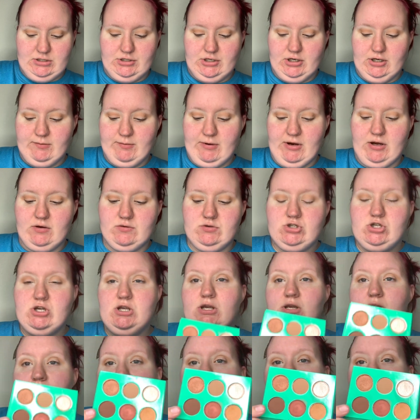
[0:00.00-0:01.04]
dark brown
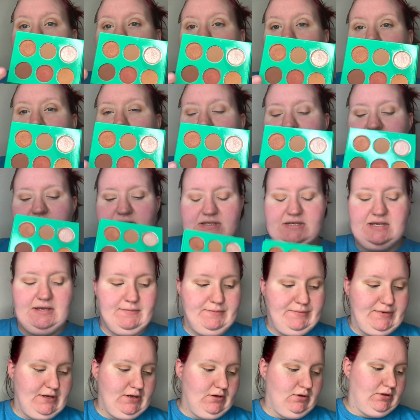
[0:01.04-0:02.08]
shade and
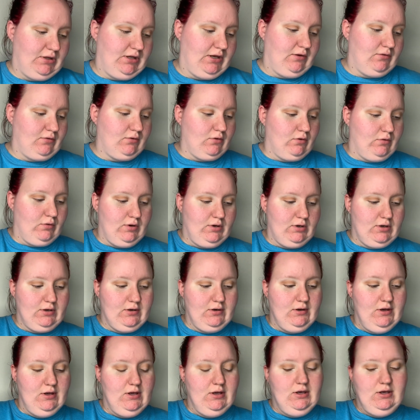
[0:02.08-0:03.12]
stamp that on the outer corner.